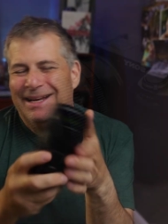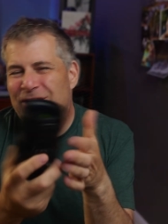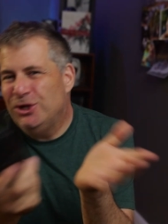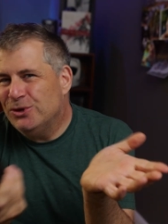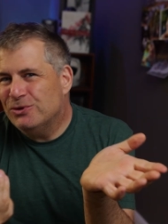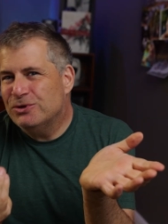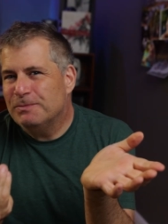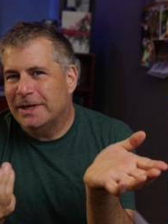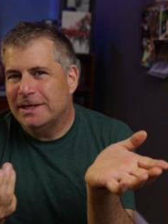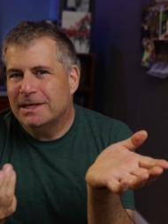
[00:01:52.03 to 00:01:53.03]
not huge,
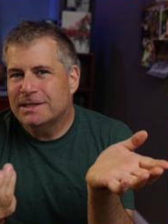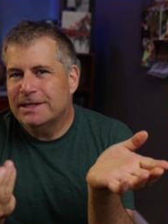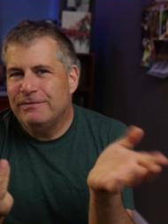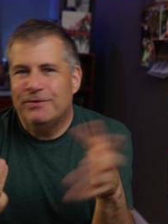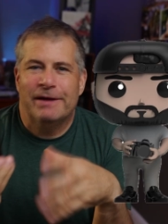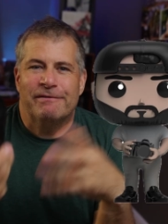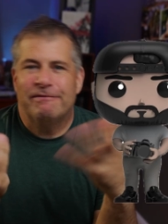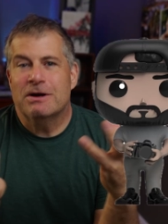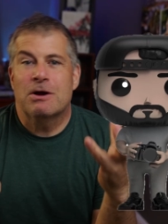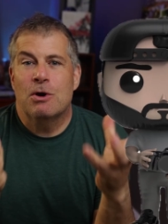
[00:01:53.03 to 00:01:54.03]
but it does give you that
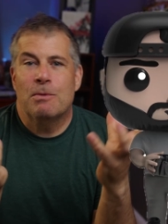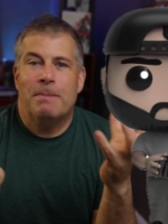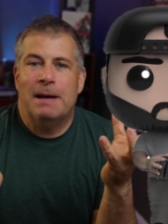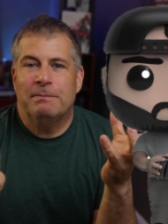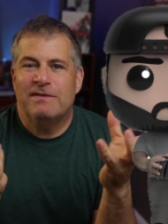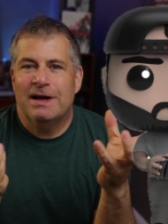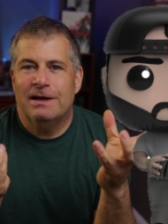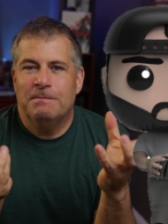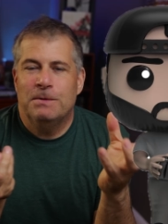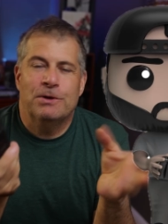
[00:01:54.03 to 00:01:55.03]
Funko Pop
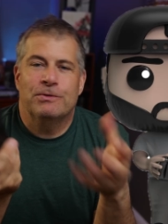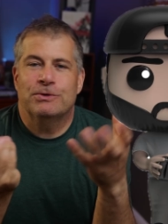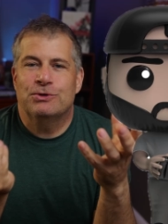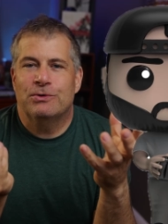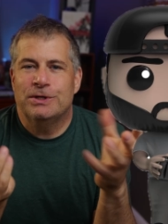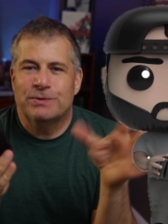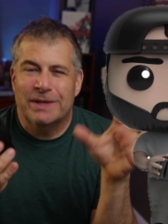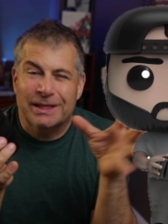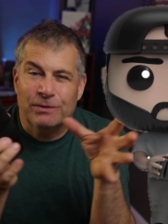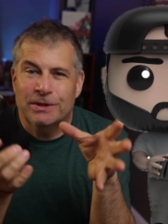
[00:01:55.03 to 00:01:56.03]
vibe, you know, those toys with
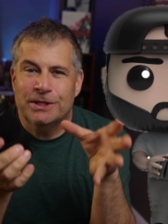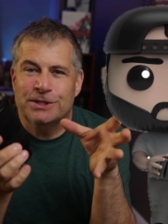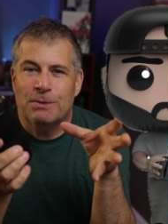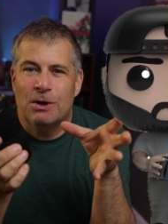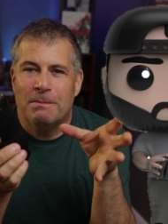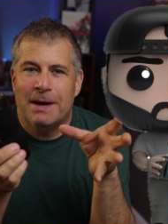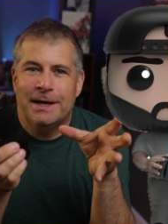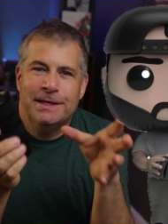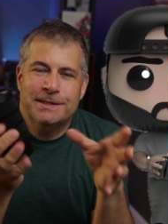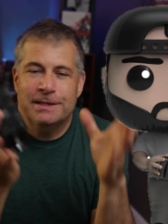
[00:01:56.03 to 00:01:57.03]
like the really small
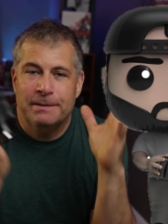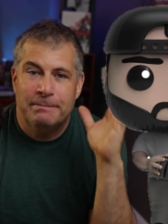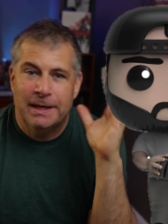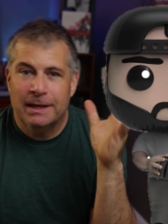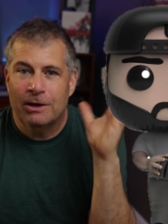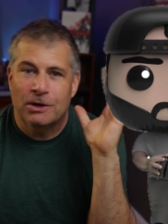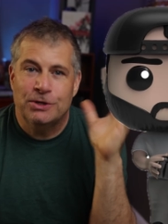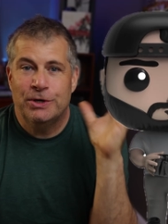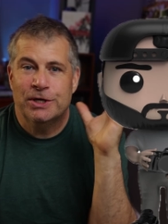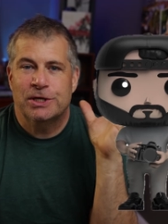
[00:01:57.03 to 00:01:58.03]
bodies and the big
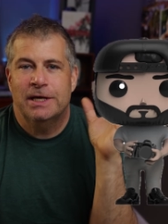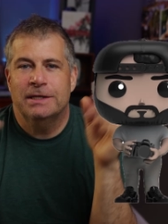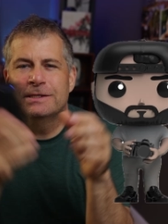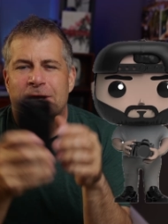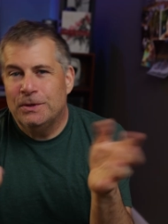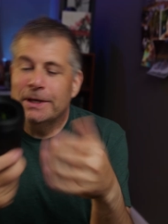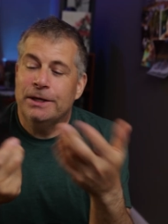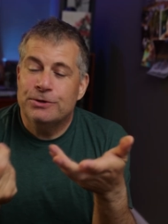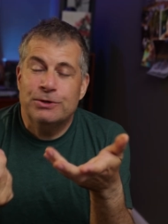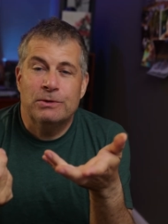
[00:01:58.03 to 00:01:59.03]
cartoonish heads. You get
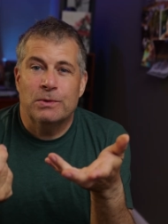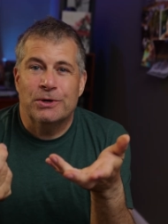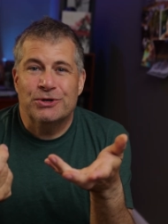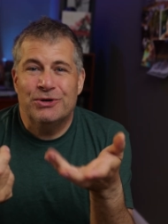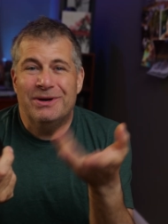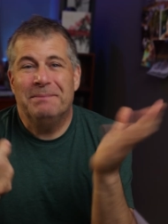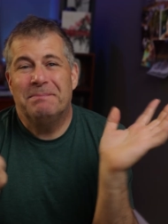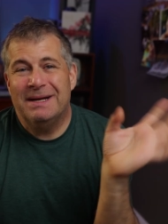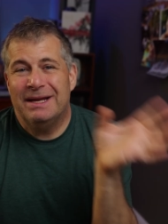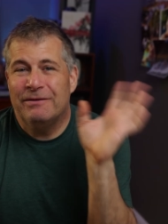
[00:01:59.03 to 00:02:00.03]
used to it when you're shooting,
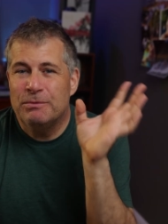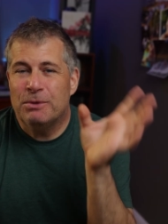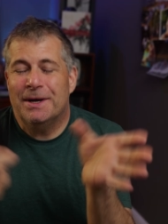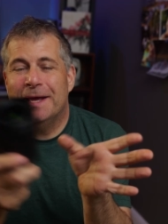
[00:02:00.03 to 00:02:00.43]
but if you bought